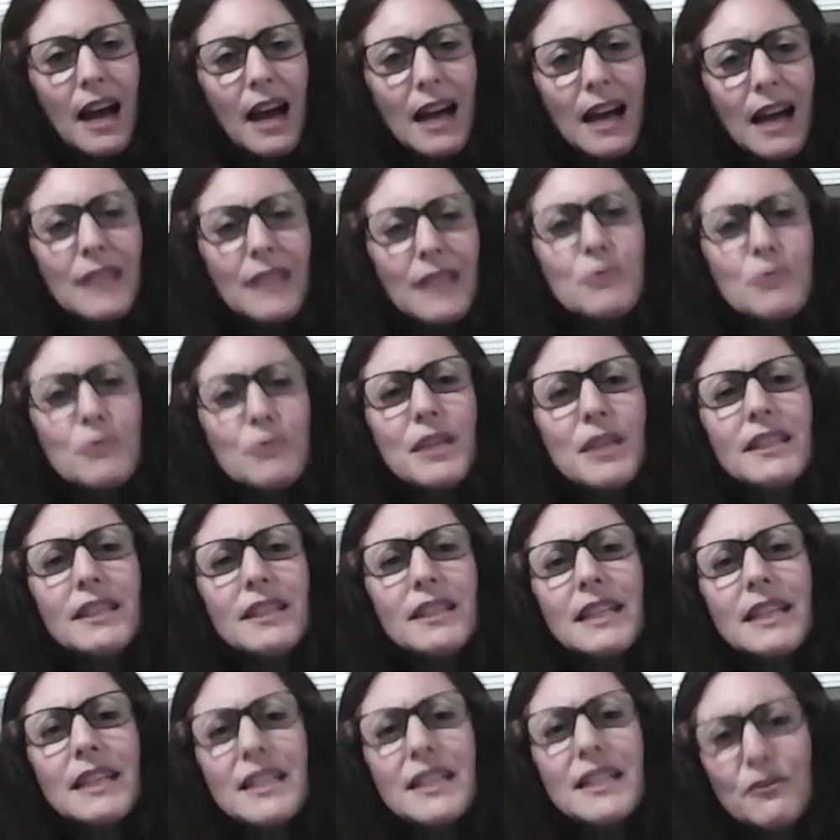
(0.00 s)
And
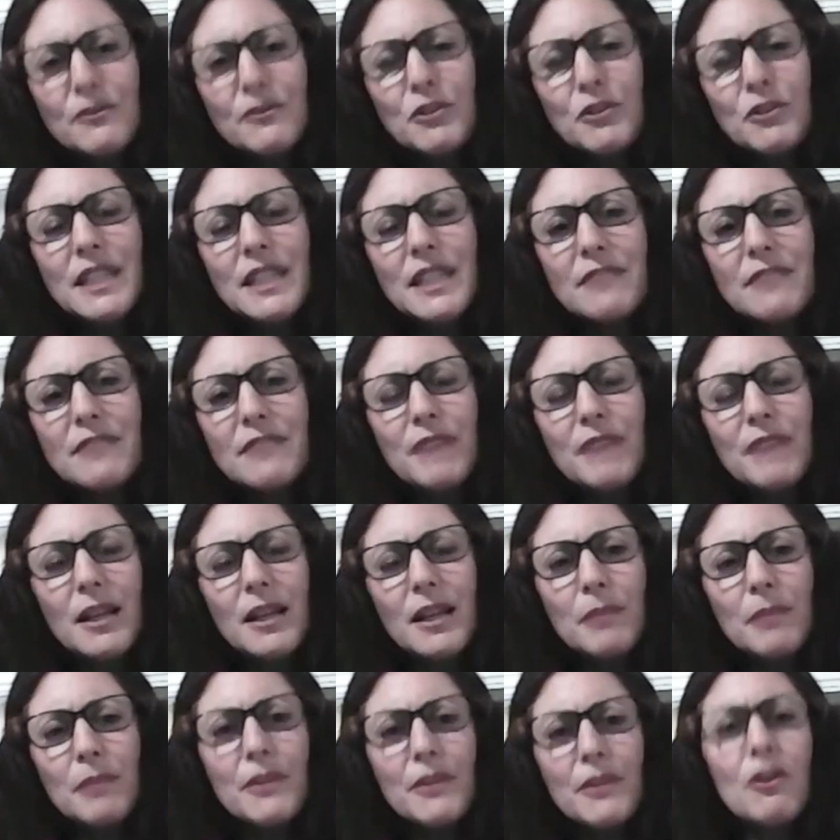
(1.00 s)
when it's fully
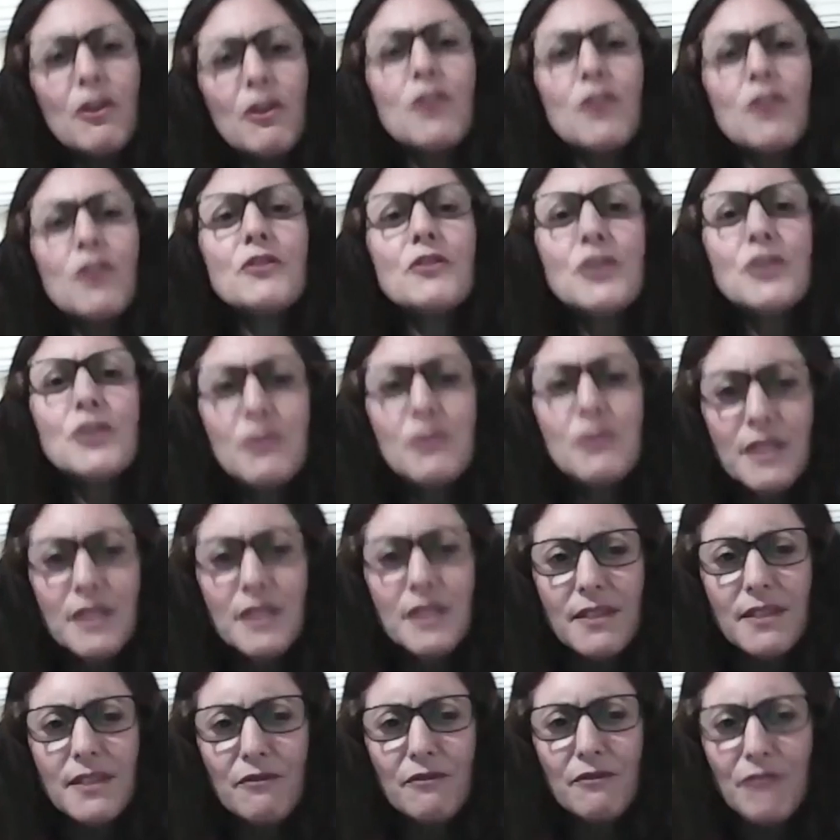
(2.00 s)
developed, there are
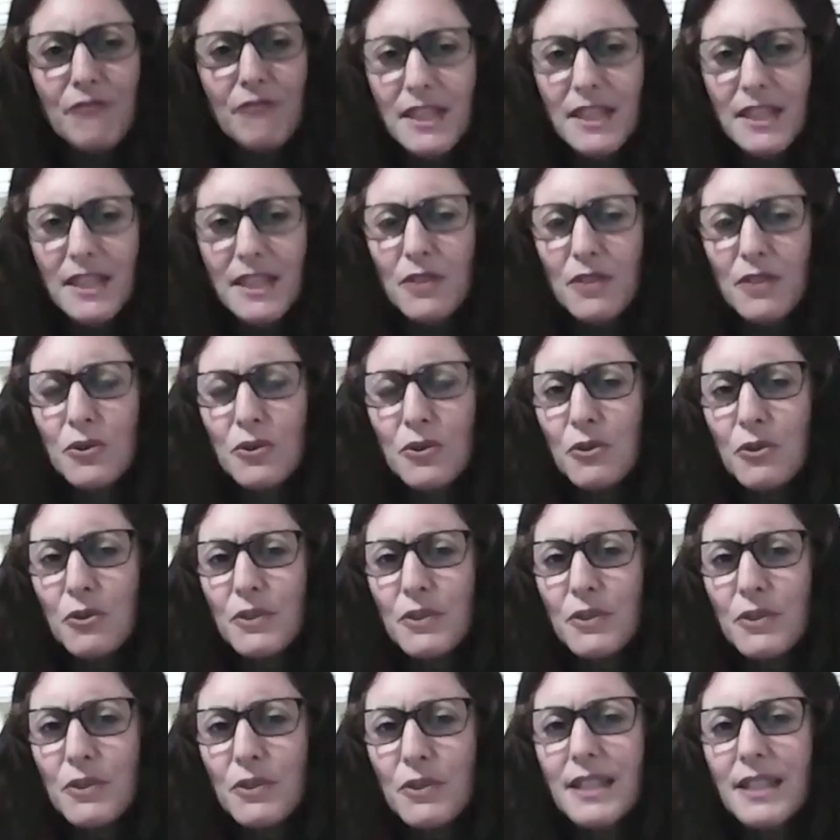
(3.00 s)
those physical
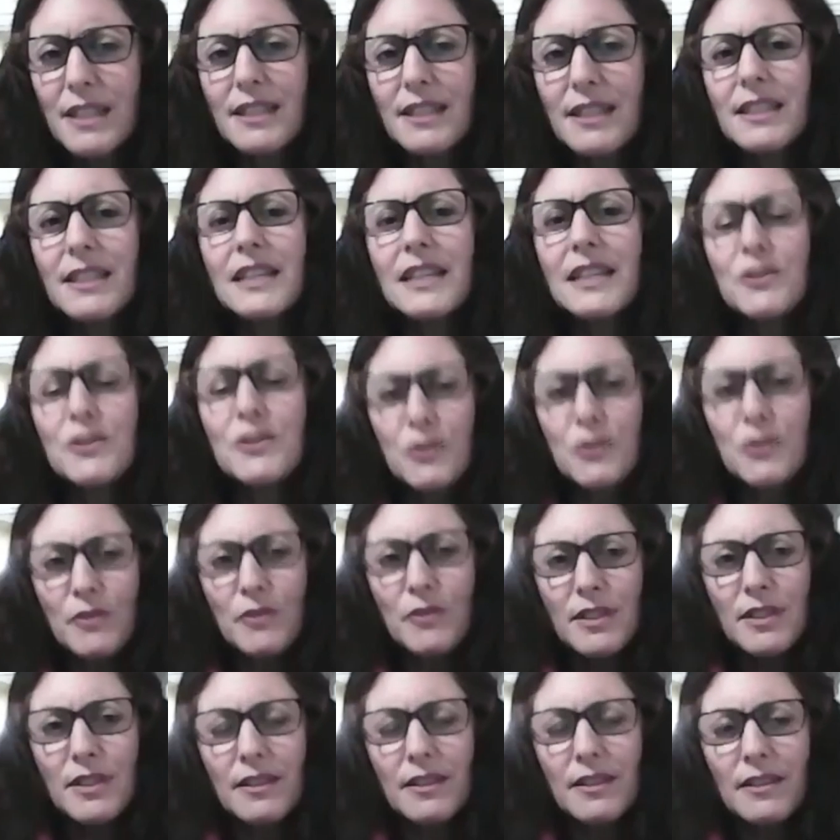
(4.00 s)

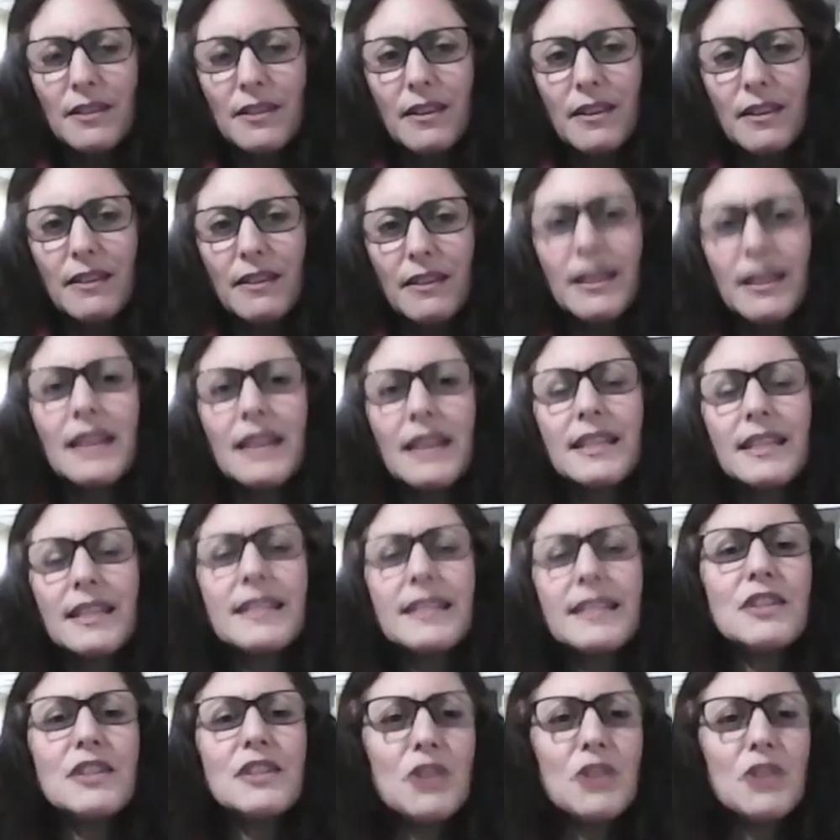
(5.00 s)
signals that as
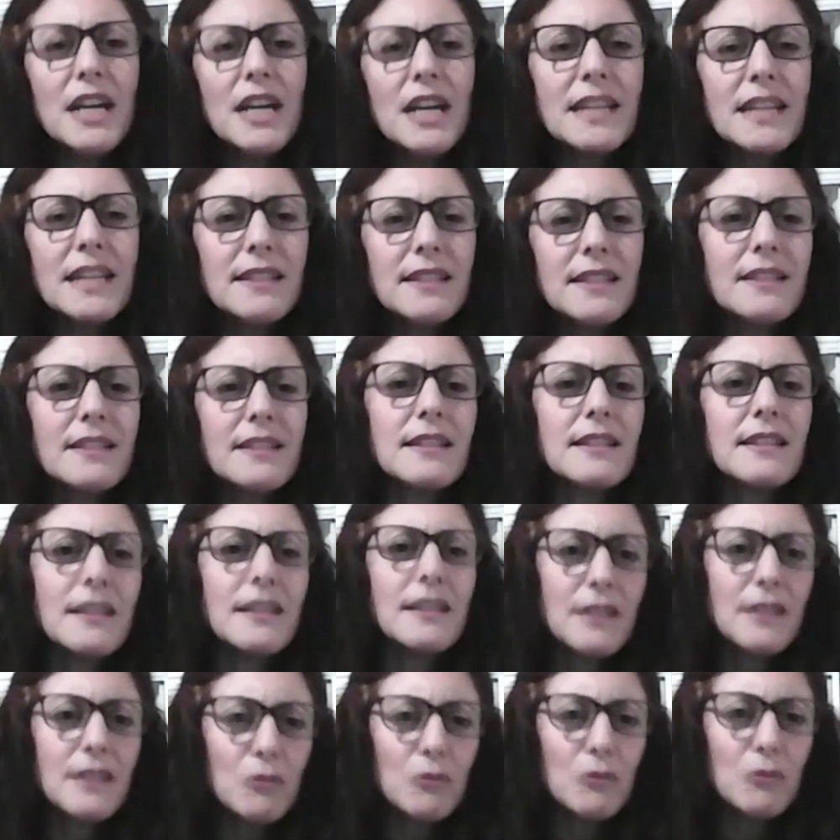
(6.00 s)
educators
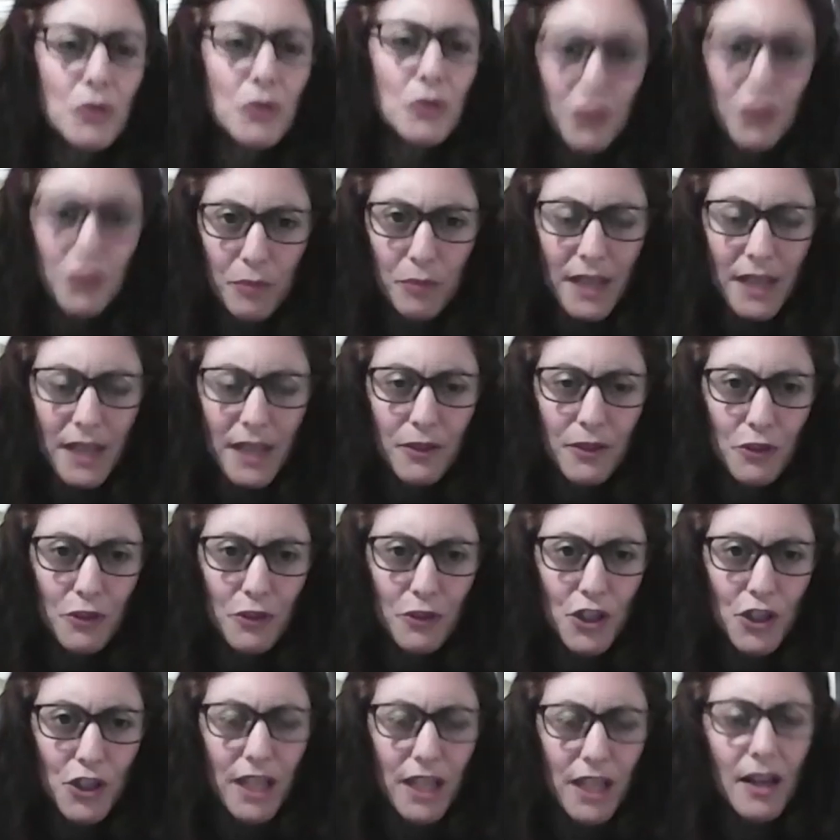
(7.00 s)
in the Waldorf
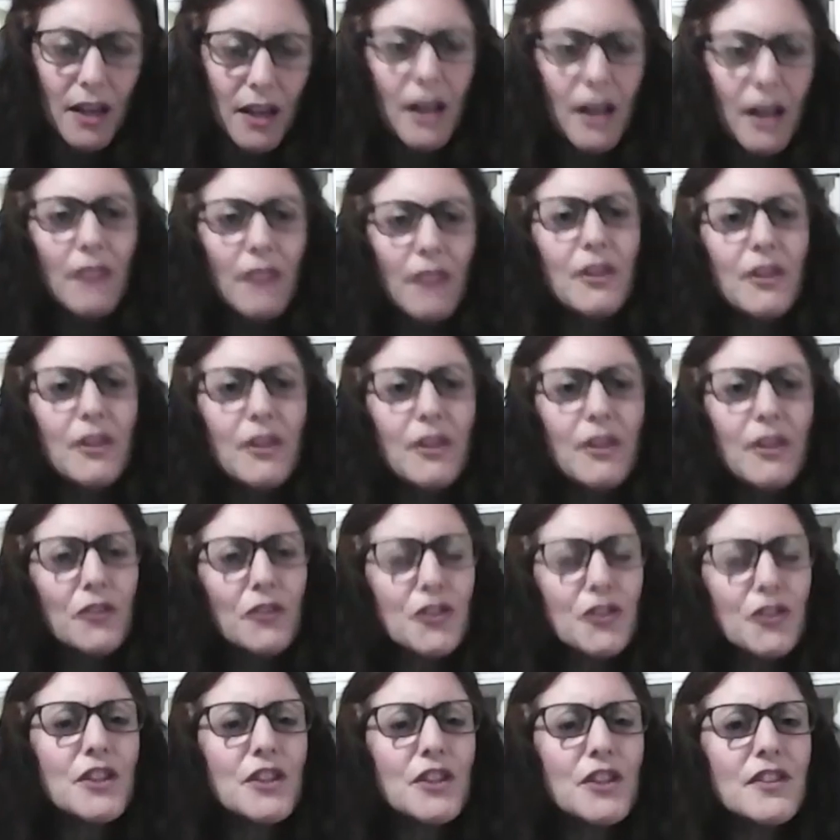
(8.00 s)
pedagogy, there are
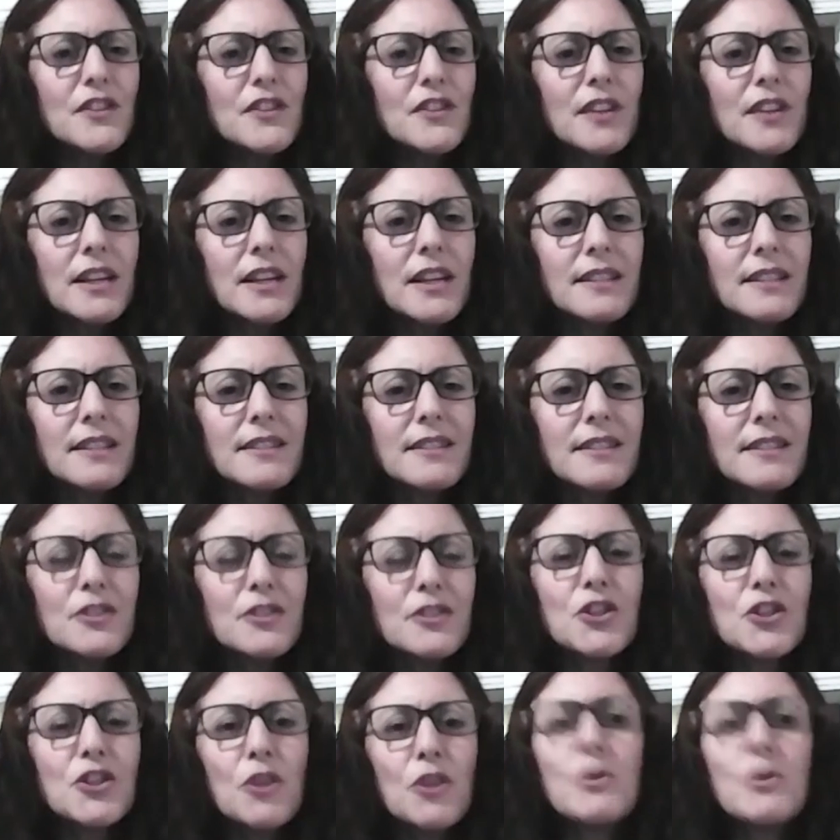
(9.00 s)
certain signs to
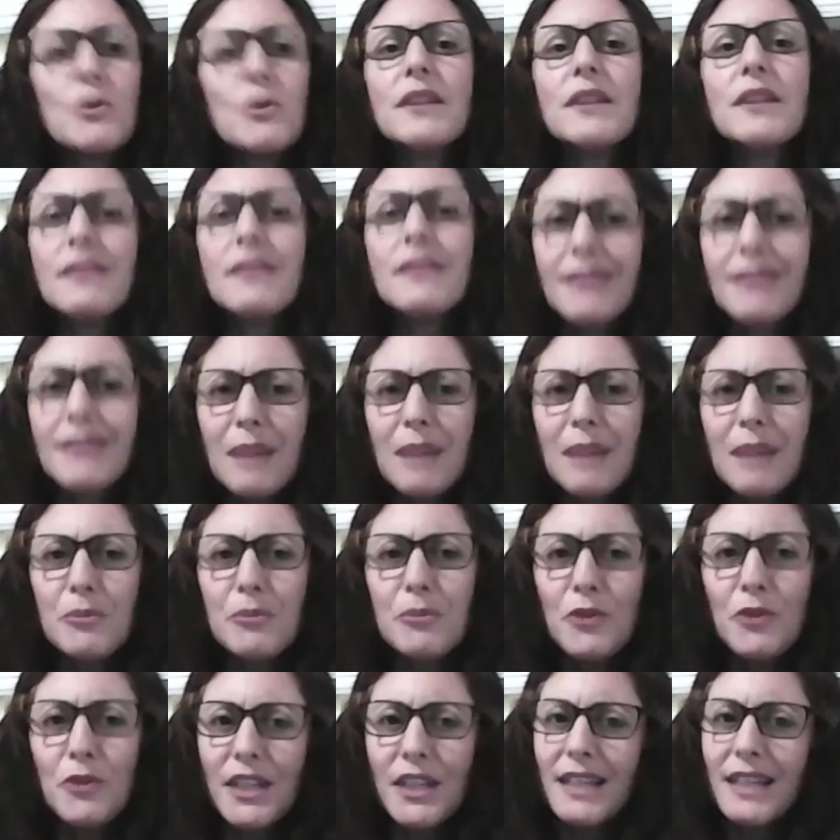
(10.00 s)
show when that
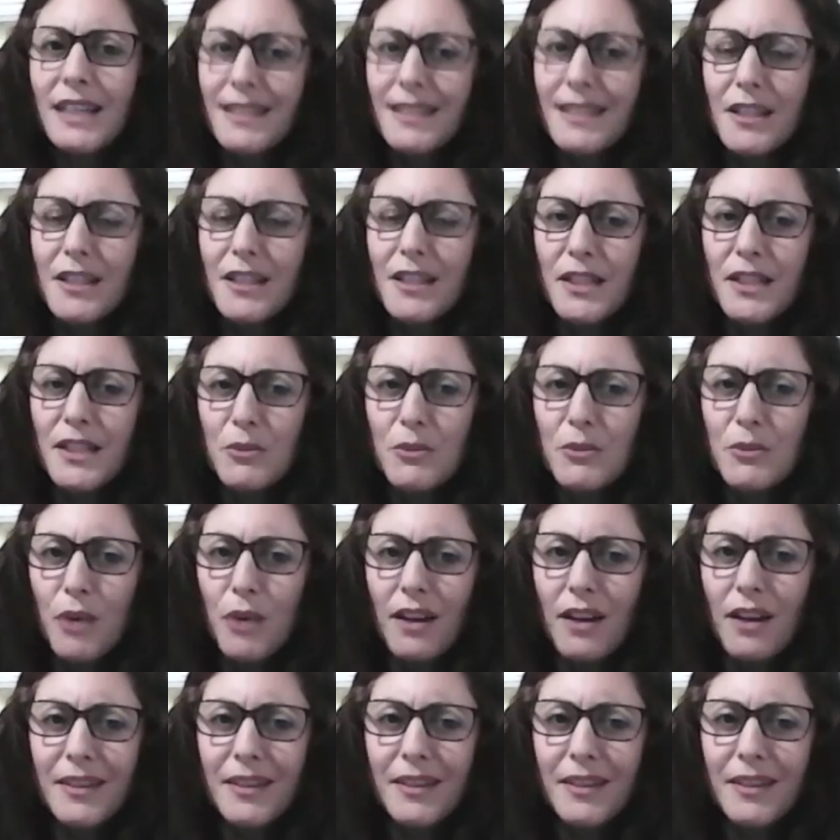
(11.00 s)
body has done its work